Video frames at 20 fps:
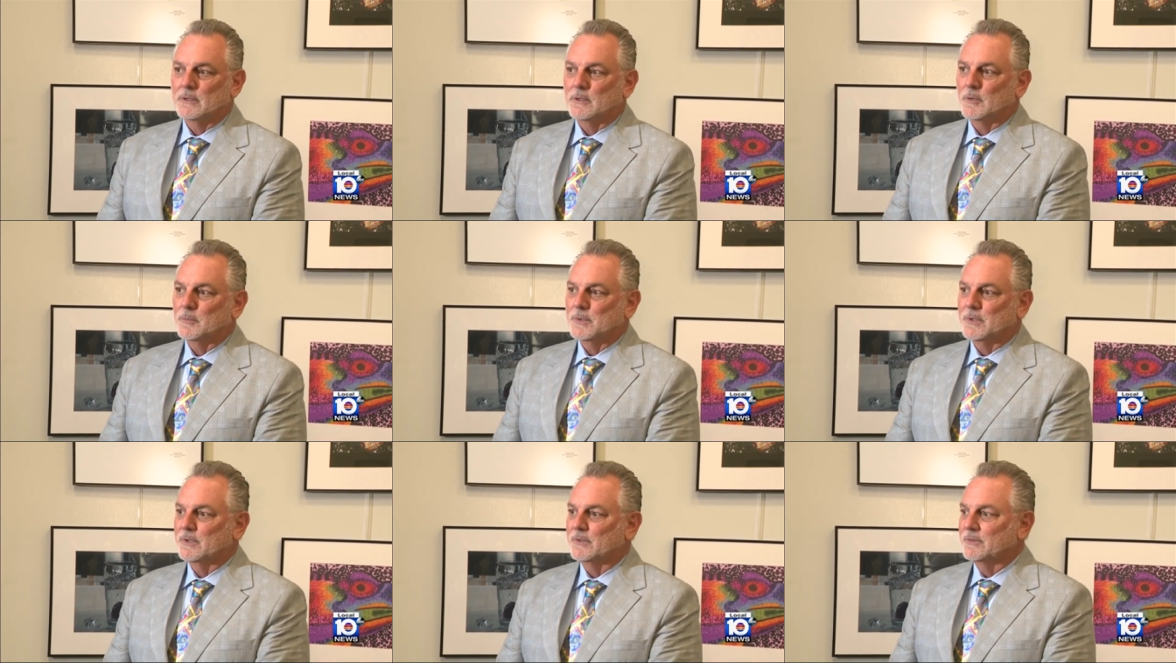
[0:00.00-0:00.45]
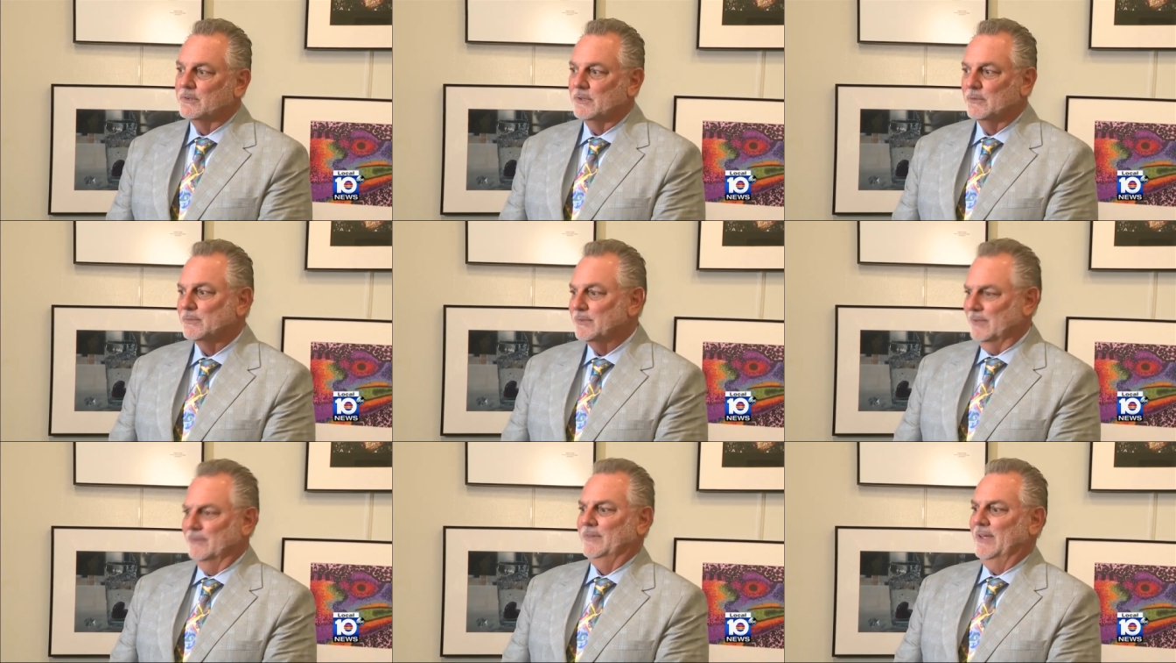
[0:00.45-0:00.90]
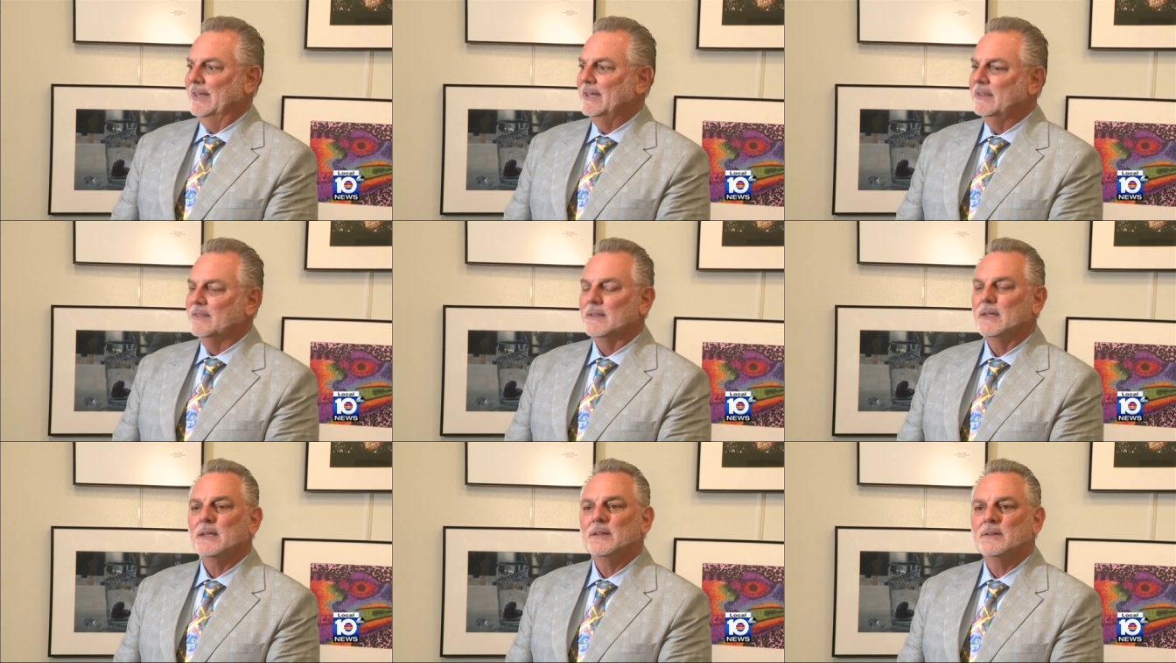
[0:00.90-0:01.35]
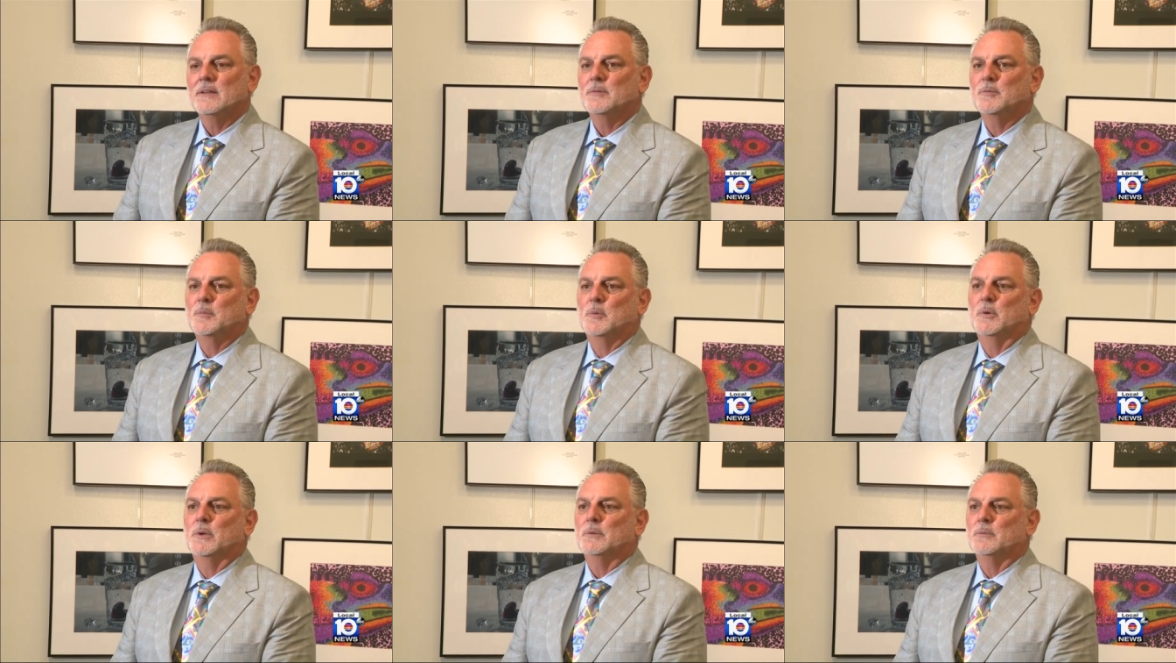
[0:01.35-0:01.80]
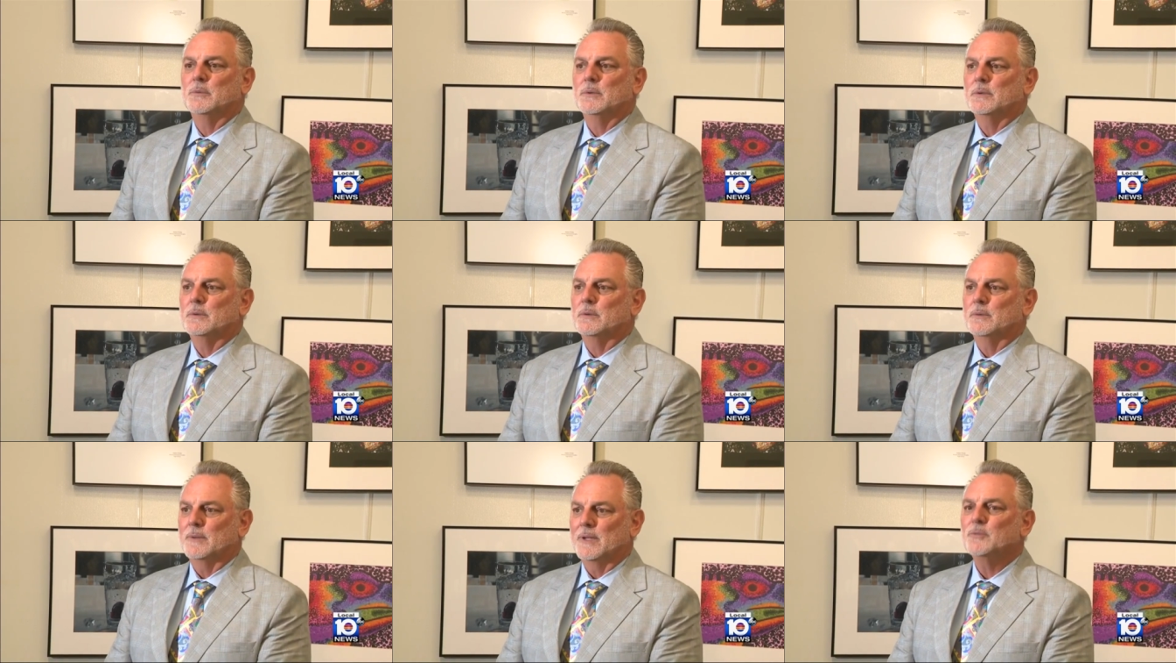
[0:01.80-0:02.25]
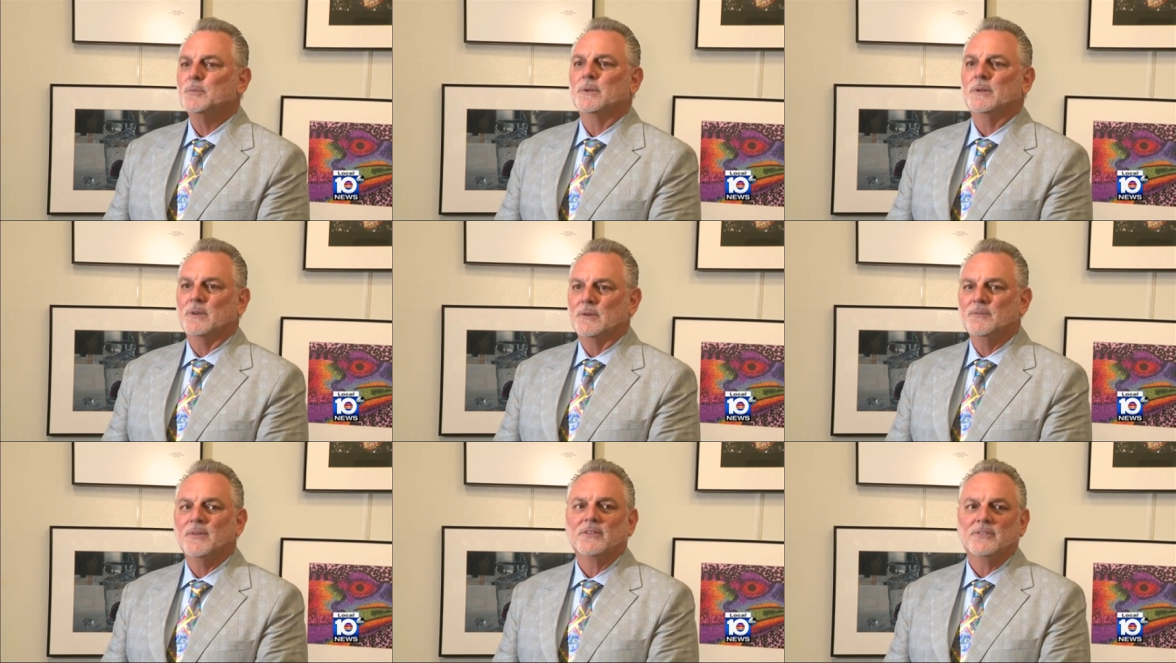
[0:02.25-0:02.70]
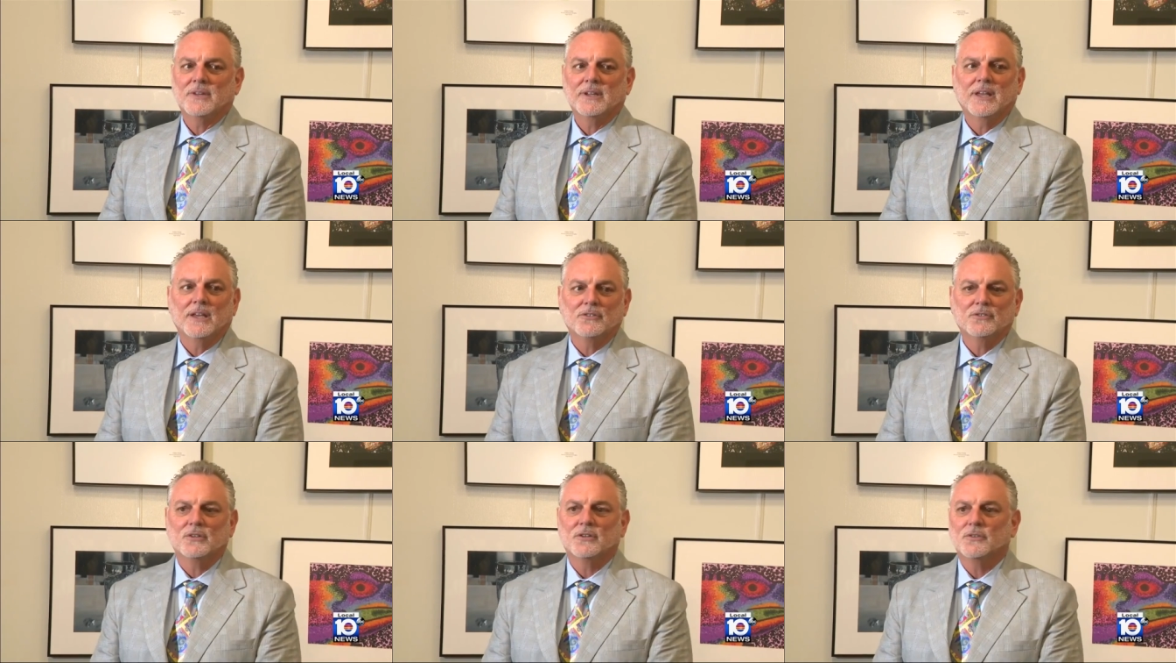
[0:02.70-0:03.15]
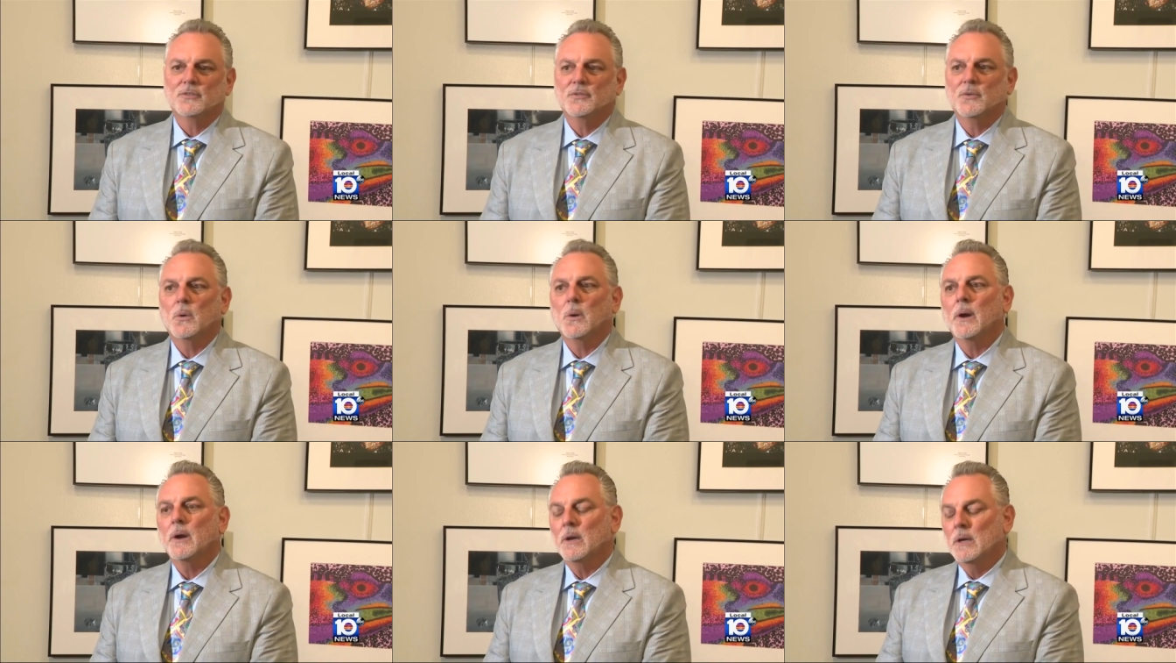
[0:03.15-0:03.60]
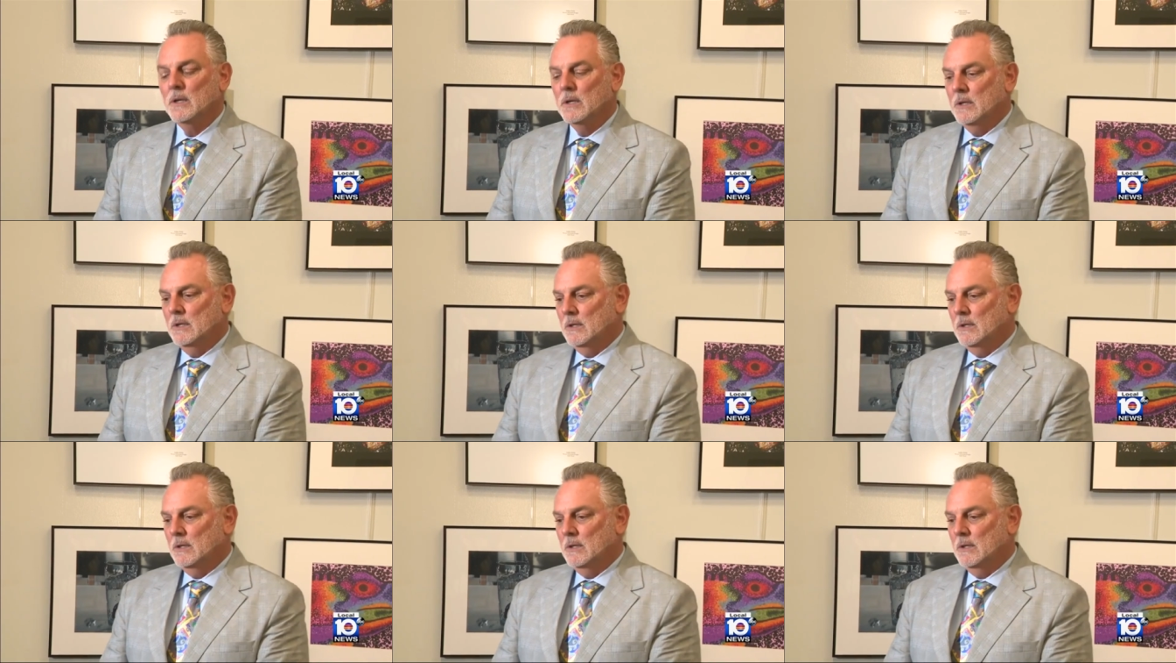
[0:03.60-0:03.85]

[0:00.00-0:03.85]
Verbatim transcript: Nobody is guilty of anything at this point. That's what an investigation is for.